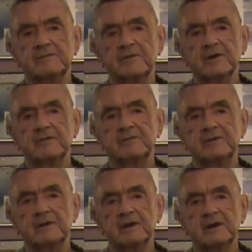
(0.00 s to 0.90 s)
for
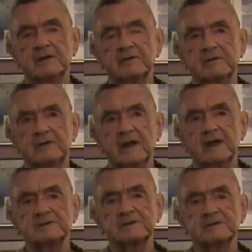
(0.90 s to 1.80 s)

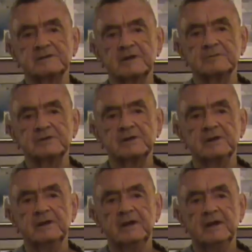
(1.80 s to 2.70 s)
gas
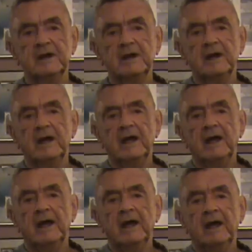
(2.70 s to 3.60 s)
consumption
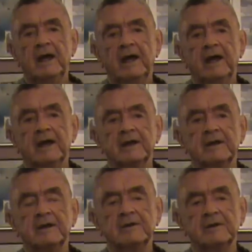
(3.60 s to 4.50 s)

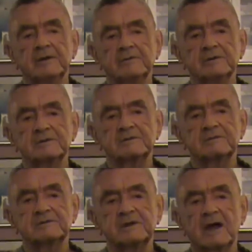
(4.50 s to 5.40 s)
and was
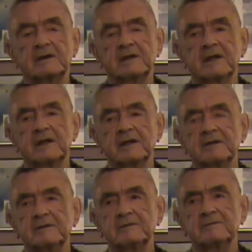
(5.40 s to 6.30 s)
socked
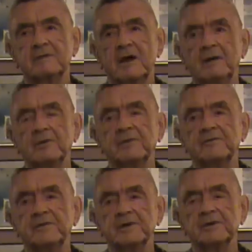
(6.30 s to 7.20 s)
in Hamilton
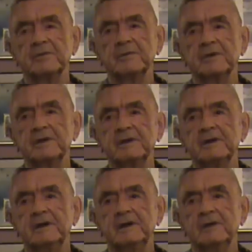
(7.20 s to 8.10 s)
Field when we
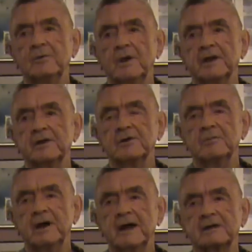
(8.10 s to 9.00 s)
wanted to go
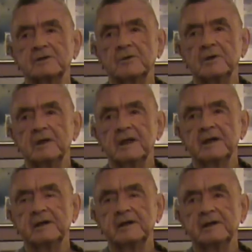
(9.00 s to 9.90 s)
back, so we
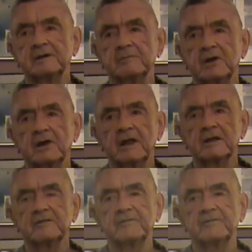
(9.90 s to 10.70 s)
landed at McClellan